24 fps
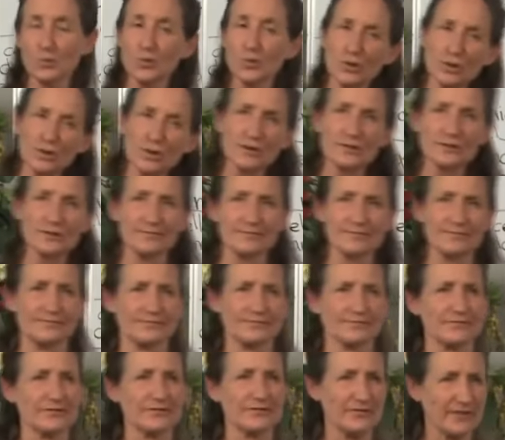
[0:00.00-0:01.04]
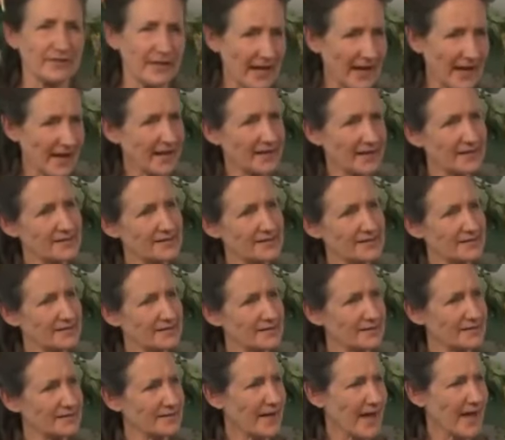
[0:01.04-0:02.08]
wool,
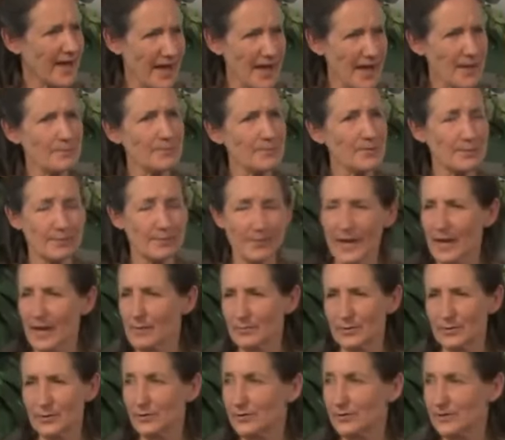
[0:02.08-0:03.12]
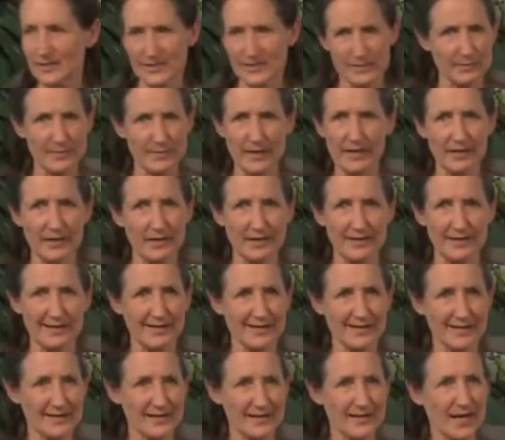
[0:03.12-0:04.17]
flax, hemp, bamboo. There's many
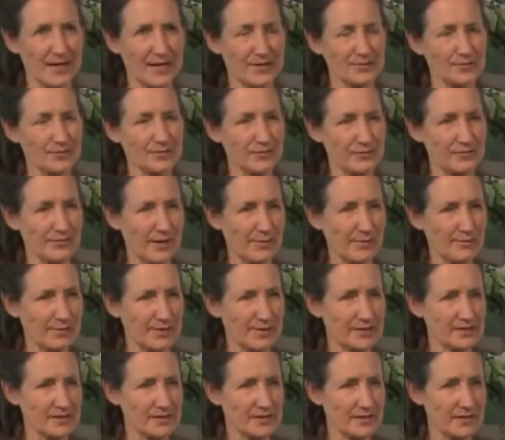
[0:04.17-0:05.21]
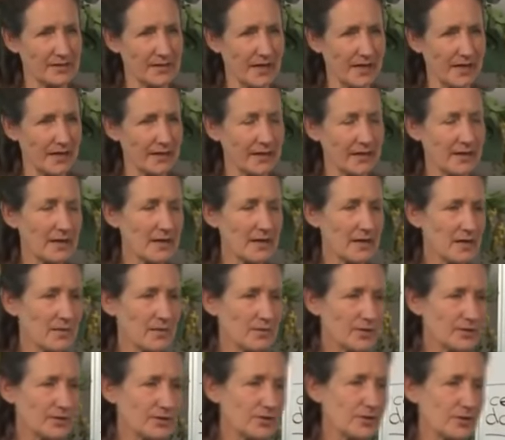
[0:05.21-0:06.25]
natural fabrics today,
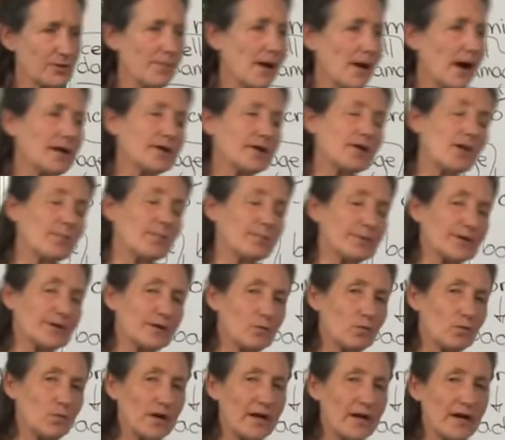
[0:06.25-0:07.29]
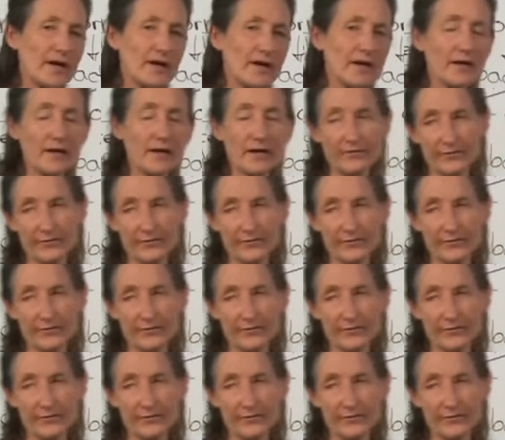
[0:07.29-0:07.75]
but you might not be aware